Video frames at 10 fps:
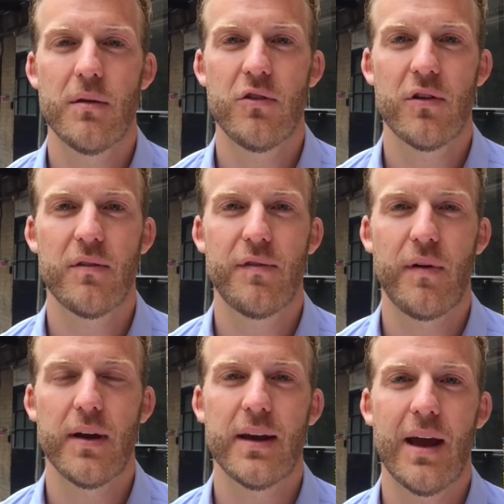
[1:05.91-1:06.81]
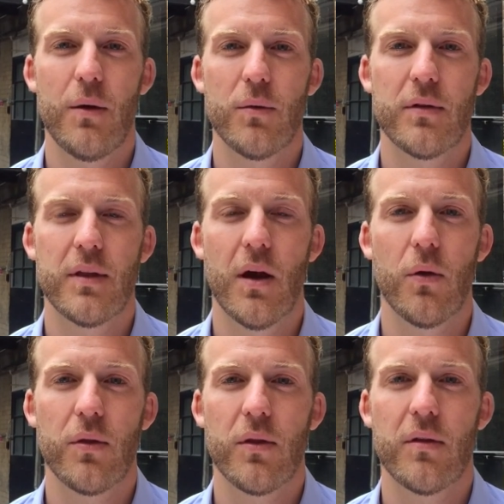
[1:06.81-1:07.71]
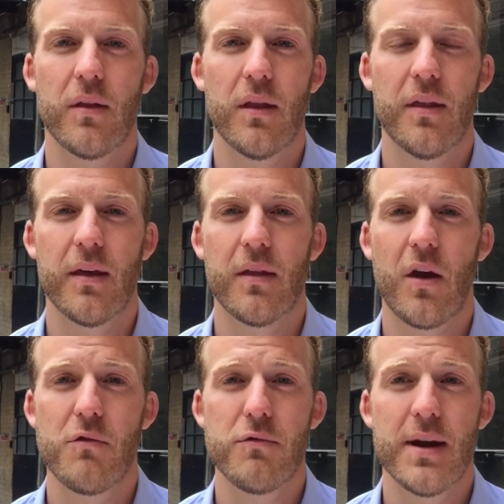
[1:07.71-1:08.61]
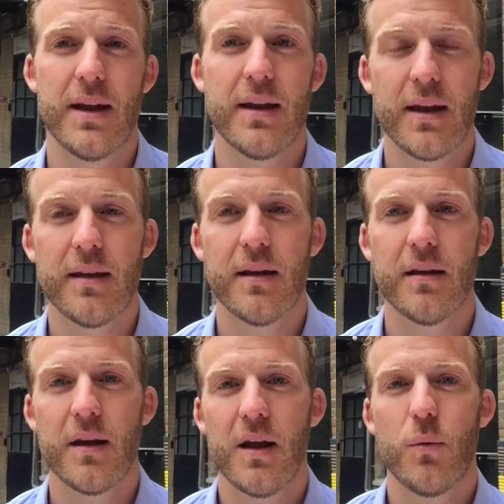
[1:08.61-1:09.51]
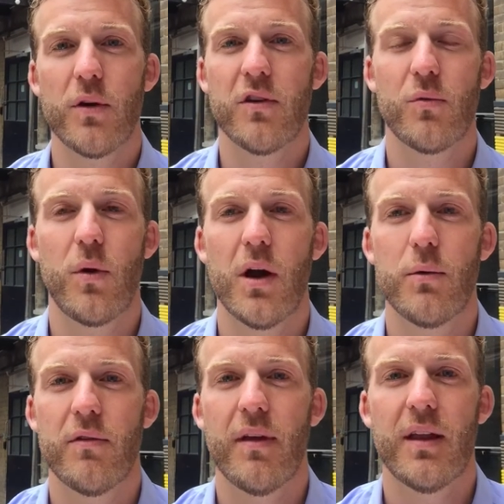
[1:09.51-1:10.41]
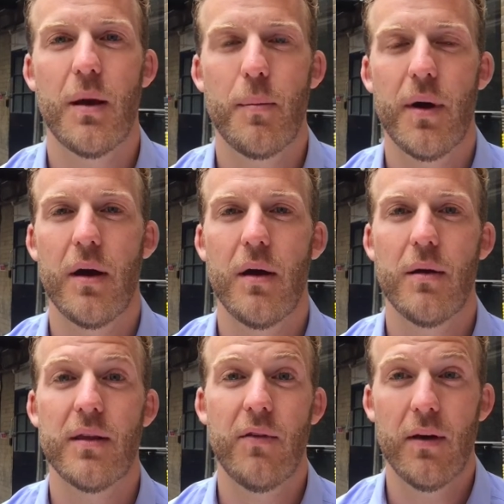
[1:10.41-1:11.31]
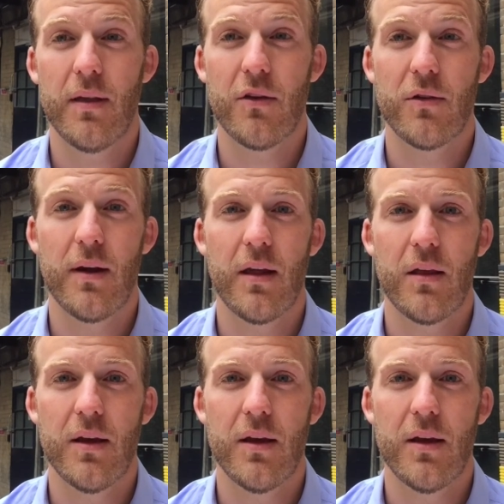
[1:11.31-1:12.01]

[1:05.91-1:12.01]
just finding out the answers to the things that I really needed, which is why we've set up the advice section on our